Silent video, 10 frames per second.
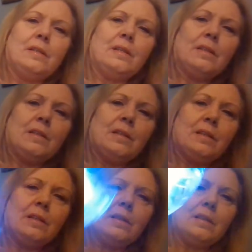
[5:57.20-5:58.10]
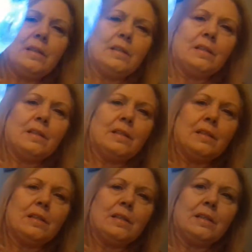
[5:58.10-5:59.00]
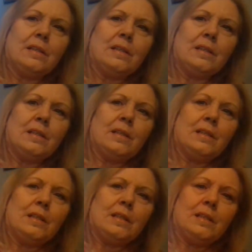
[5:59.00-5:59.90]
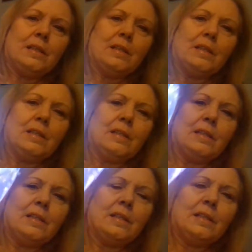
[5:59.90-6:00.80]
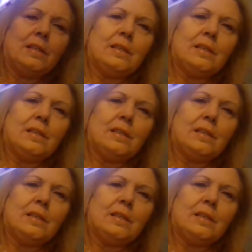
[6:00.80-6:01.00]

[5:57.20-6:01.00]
(silence)